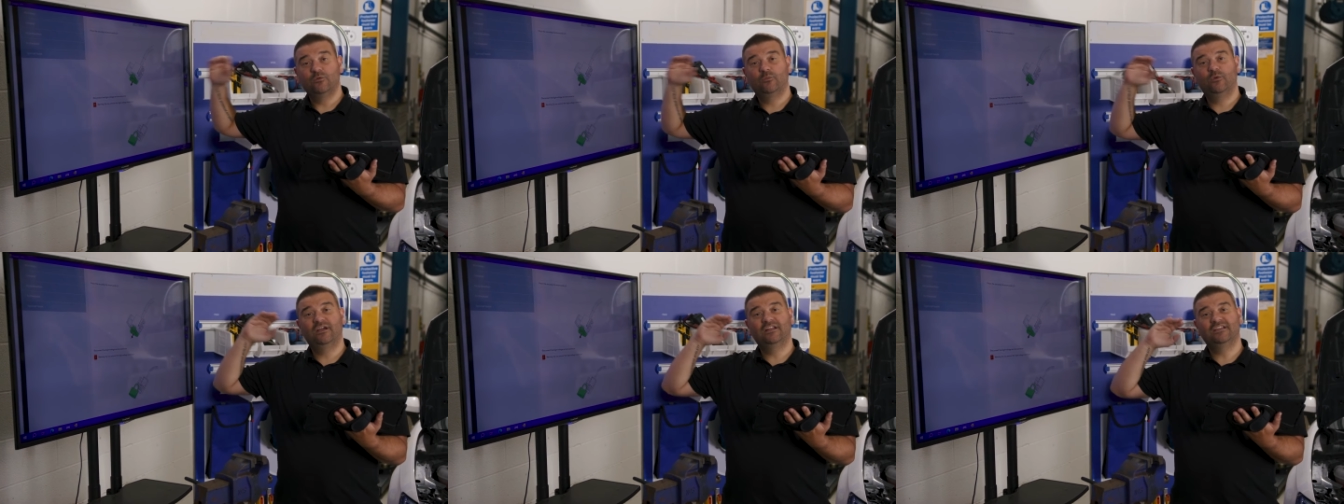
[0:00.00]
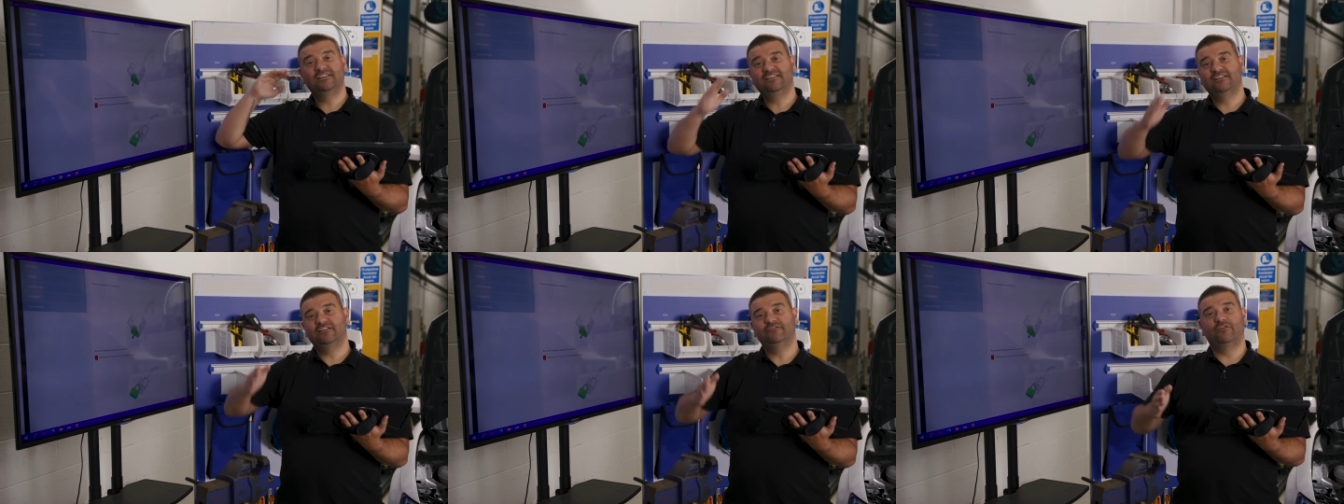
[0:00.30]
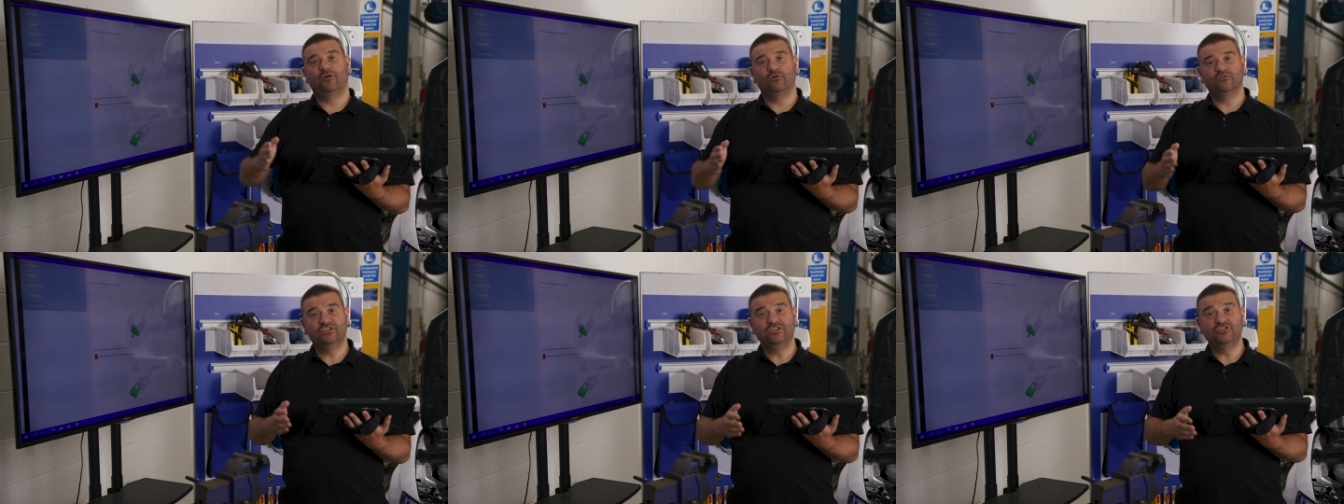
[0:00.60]
we're going to see the
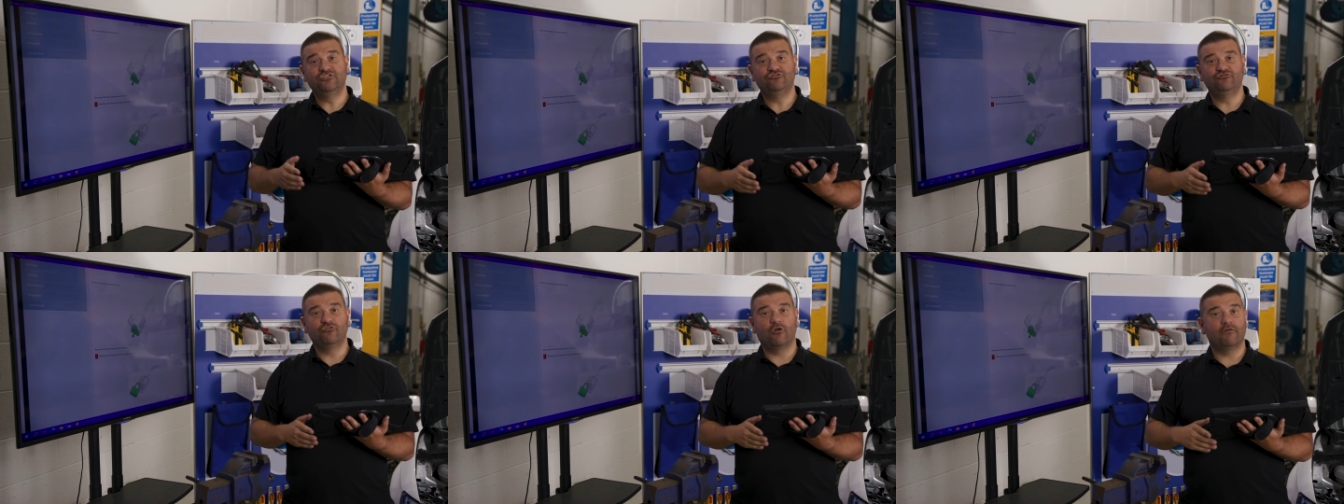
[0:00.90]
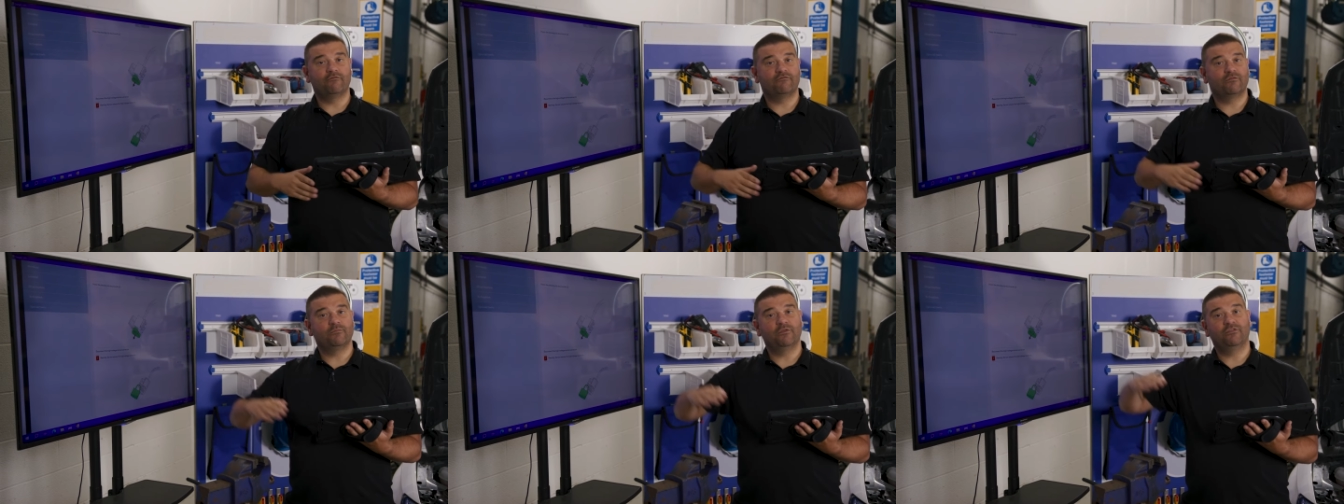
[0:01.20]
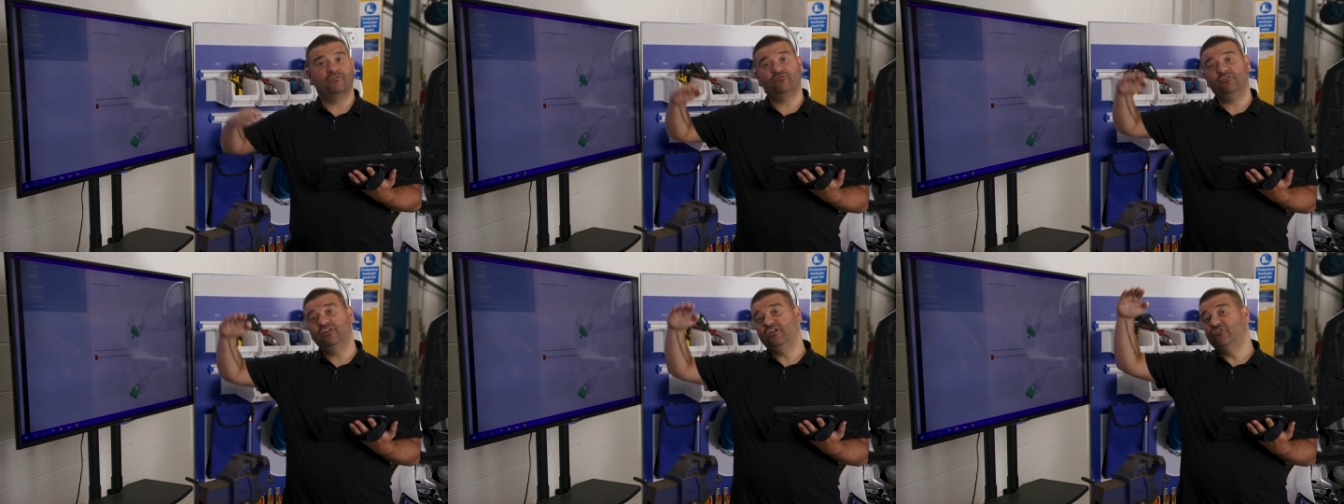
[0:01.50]
voltage drop from
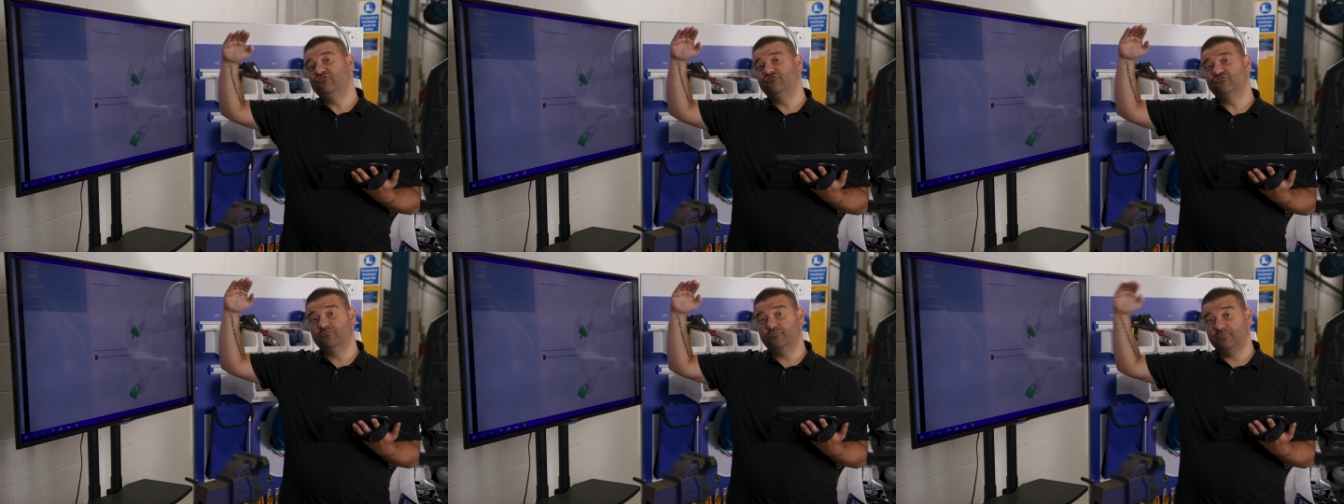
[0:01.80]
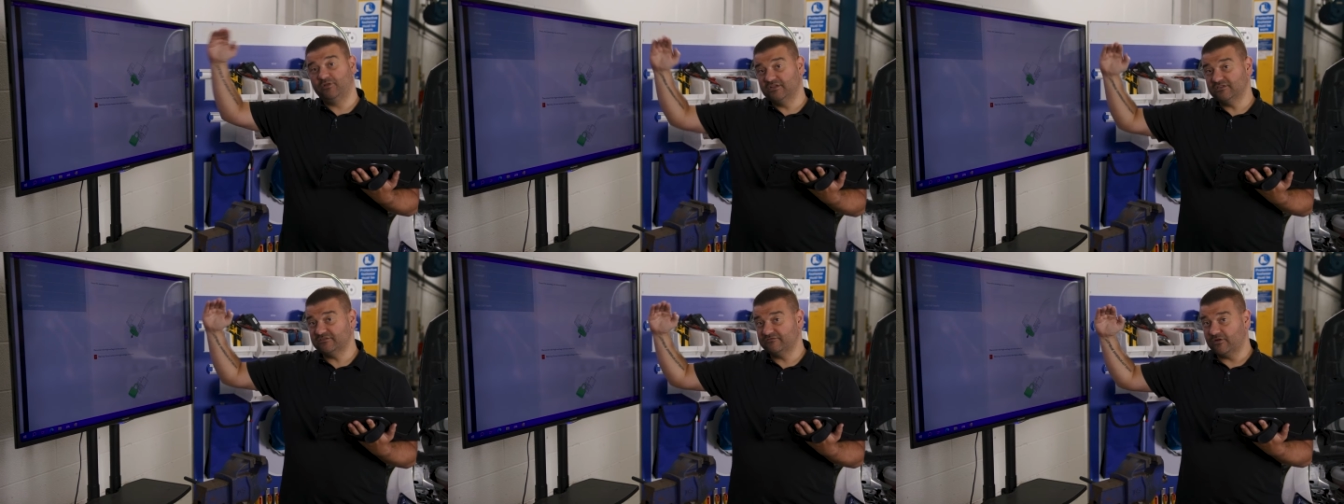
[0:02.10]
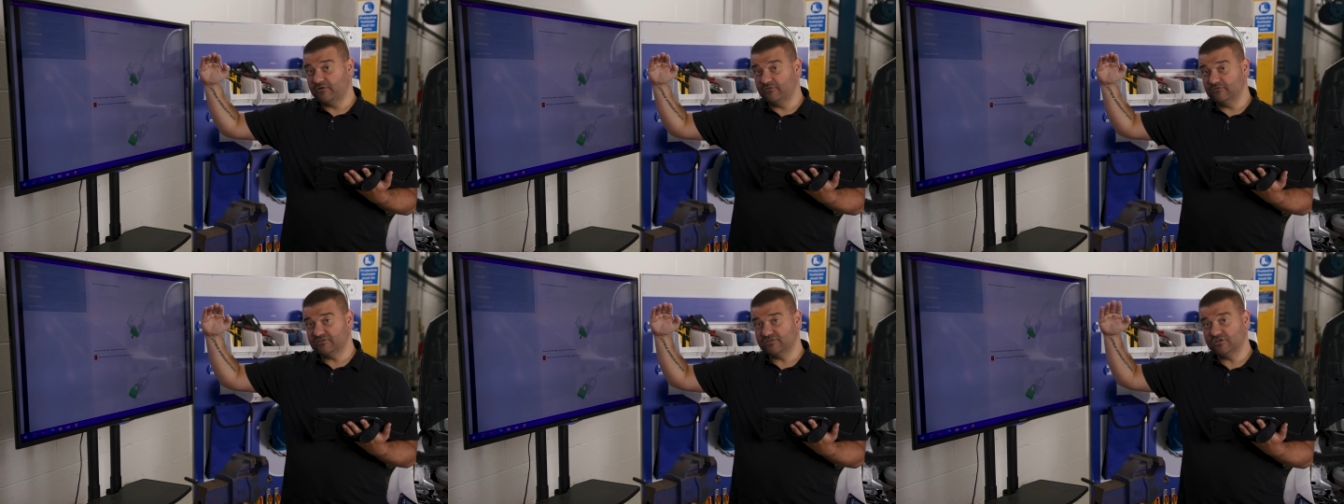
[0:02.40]
the 300 plus
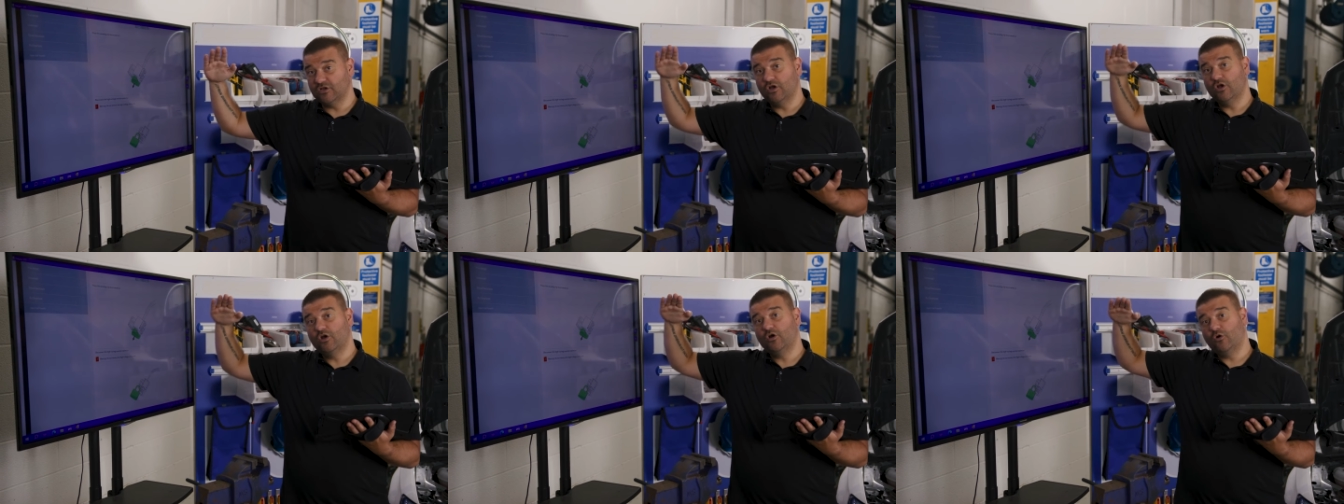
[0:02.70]
volts